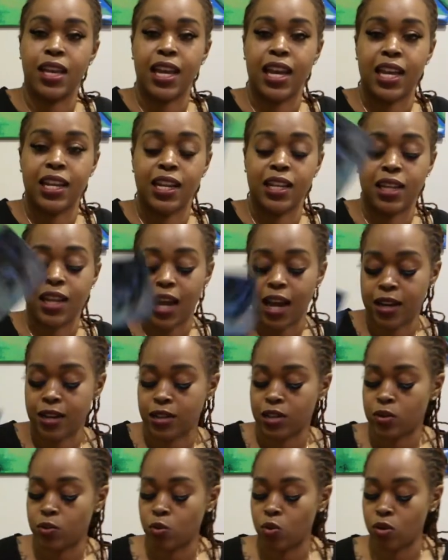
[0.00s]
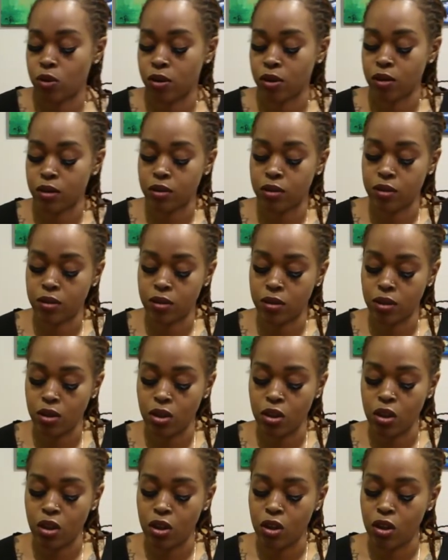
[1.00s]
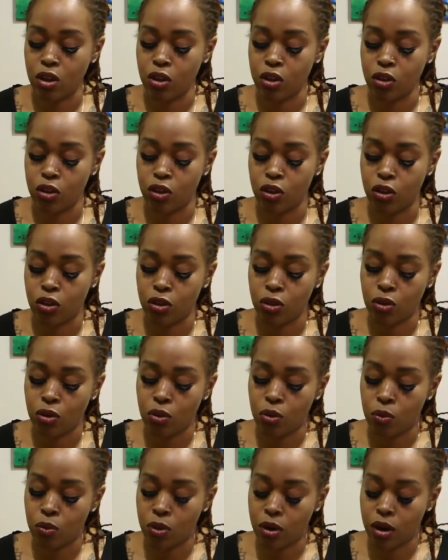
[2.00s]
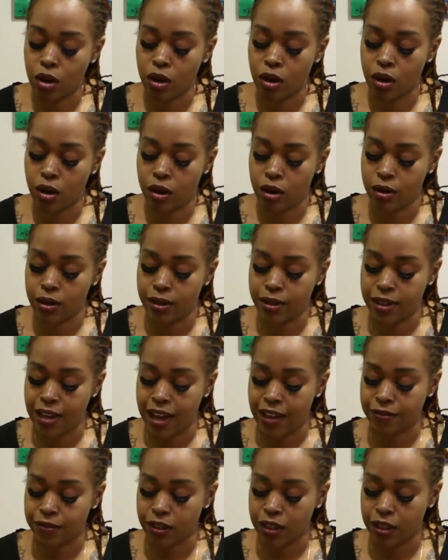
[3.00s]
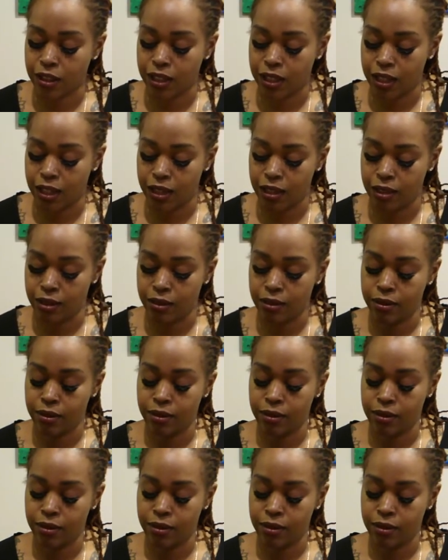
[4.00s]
and a Nine of Swords. You were definitely